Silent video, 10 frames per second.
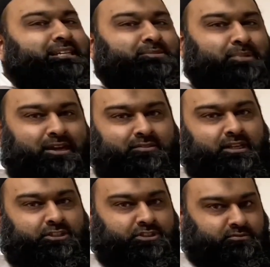is my
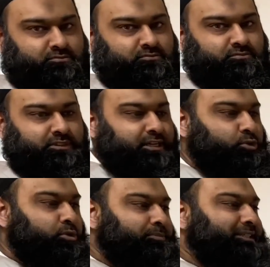religion.
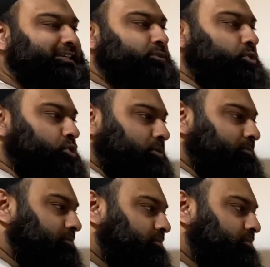Lakum dinukum